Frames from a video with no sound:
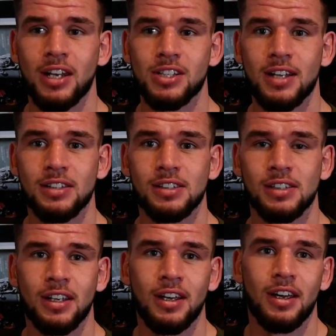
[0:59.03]
chance
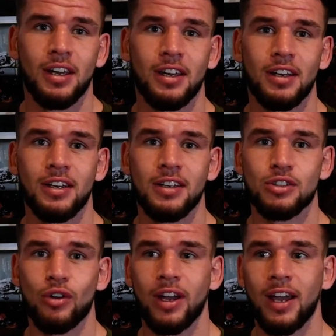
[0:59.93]
is
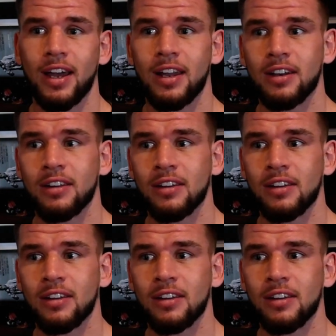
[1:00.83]
great, and